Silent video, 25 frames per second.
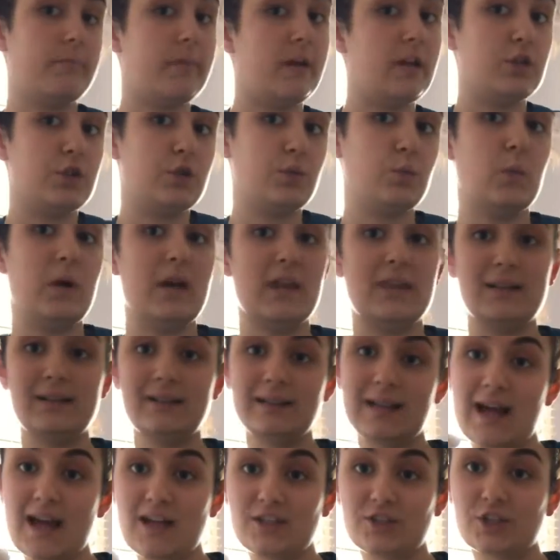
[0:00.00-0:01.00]
your patient with
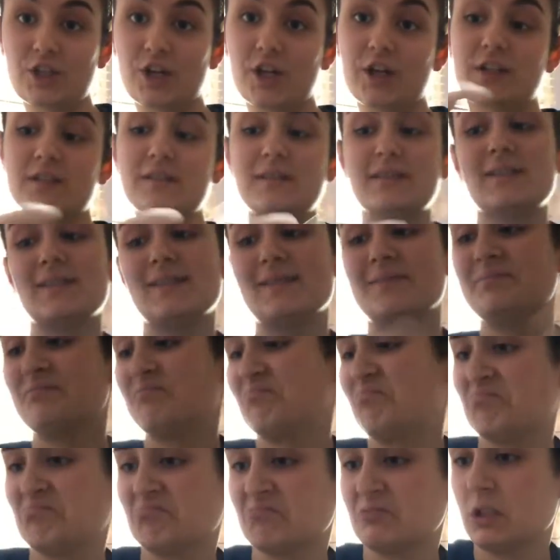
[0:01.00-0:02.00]
glass shards.
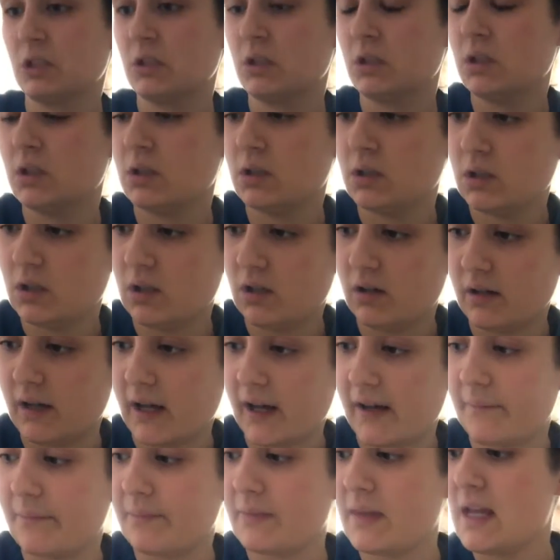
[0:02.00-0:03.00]

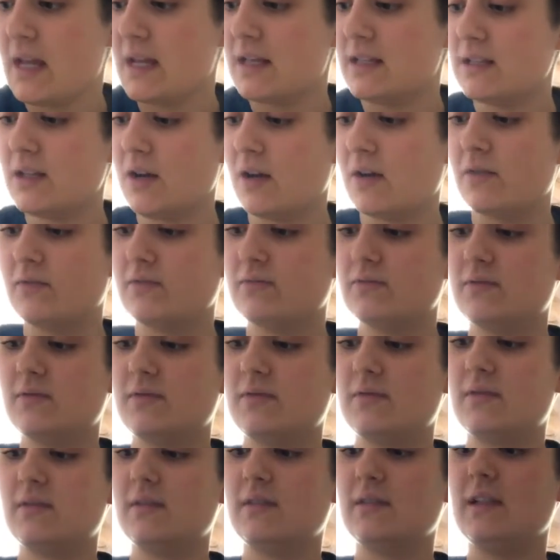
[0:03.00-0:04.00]
Okay, so
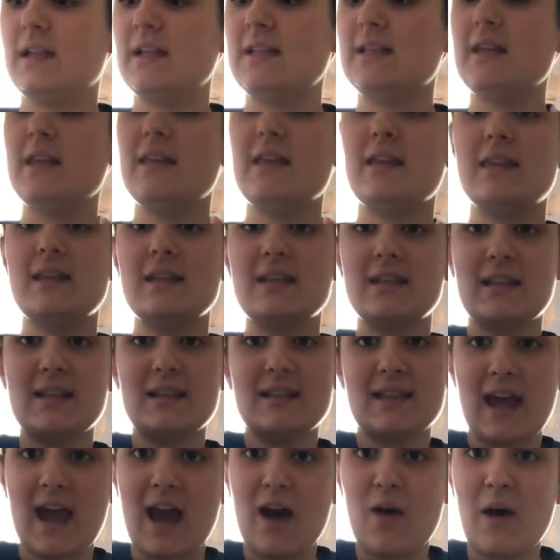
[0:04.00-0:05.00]
let's say that this is
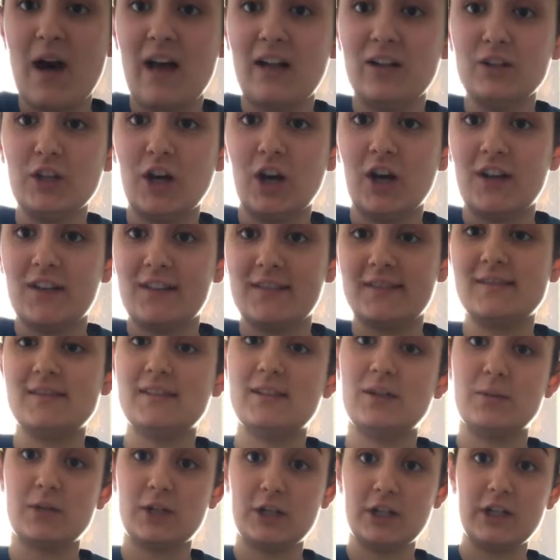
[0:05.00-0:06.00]
now Haldol,
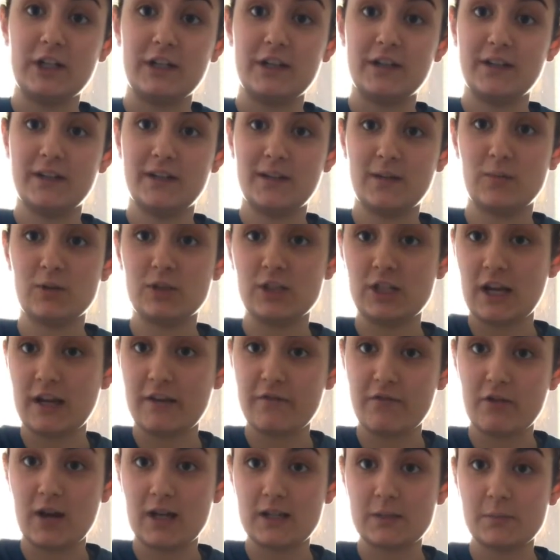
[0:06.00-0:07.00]
so we're good, and we're
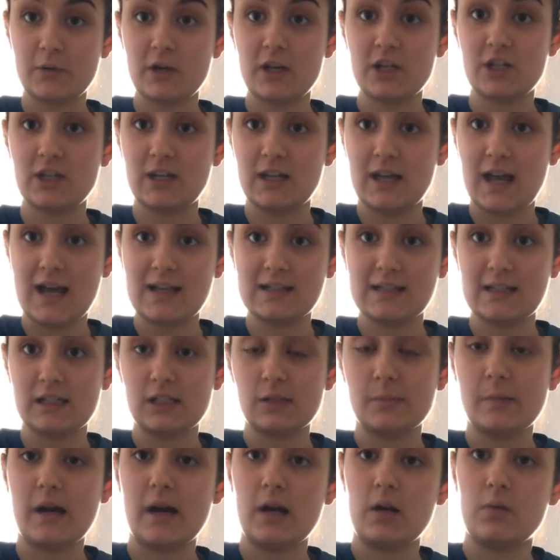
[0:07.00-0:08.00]
checking for expiration, hasn't
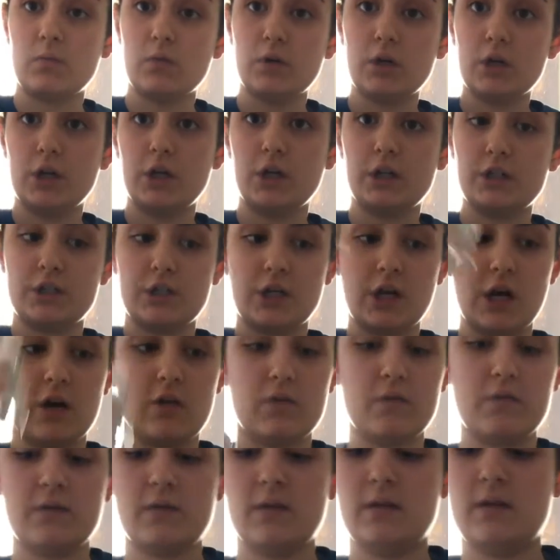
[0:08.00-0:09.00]
expired, we're good to go.
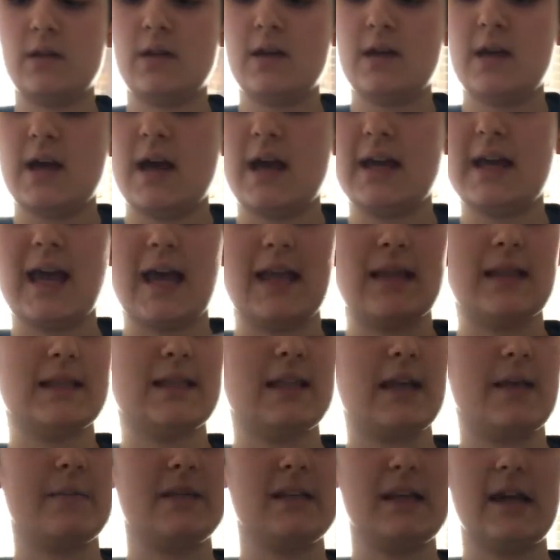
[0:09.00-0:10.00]
Again,
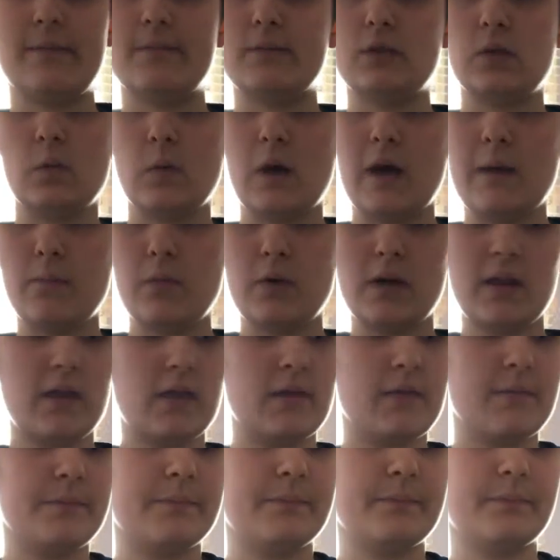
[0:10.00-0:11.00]
same steps. You wipe with
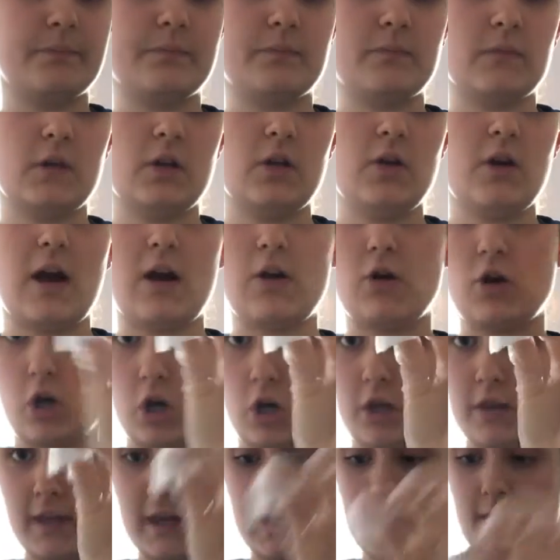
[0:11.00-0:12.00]
your
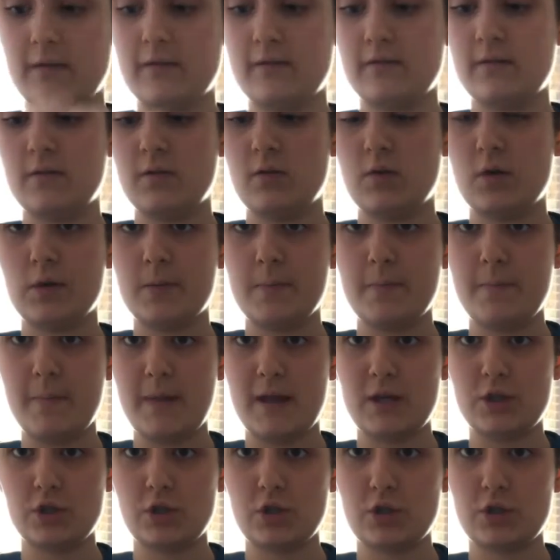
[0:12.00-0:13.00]
alcohol thing,
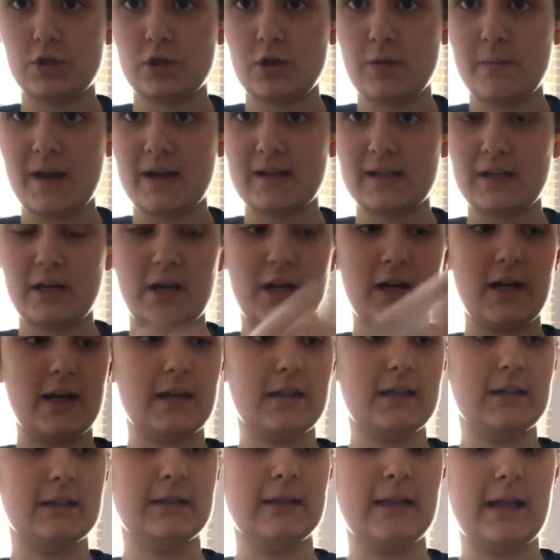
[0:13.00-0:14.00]
make sure there's no bacteria,
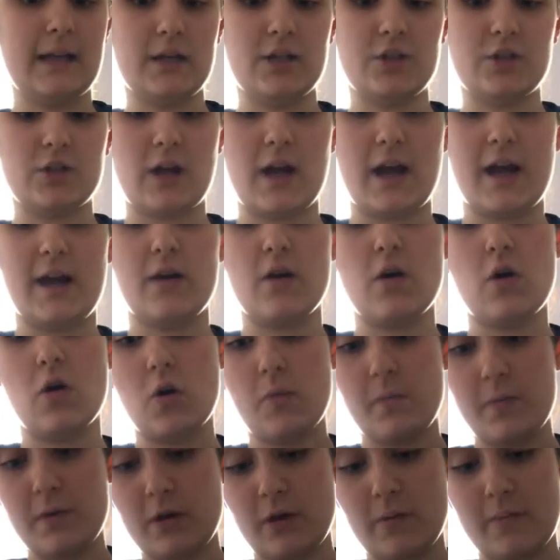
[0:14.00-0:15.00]
let it dry,
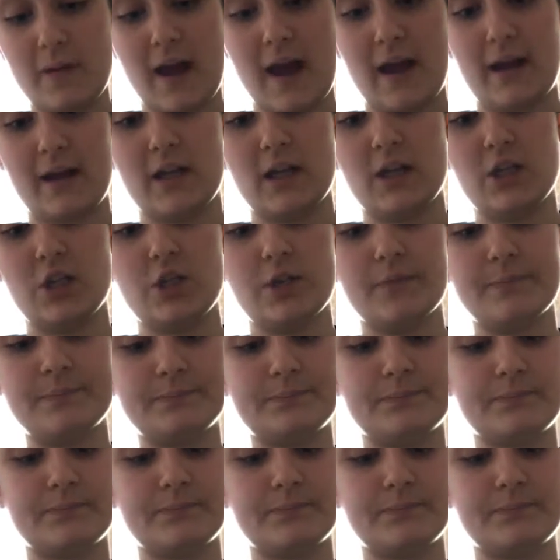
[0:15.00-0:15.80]
open your package.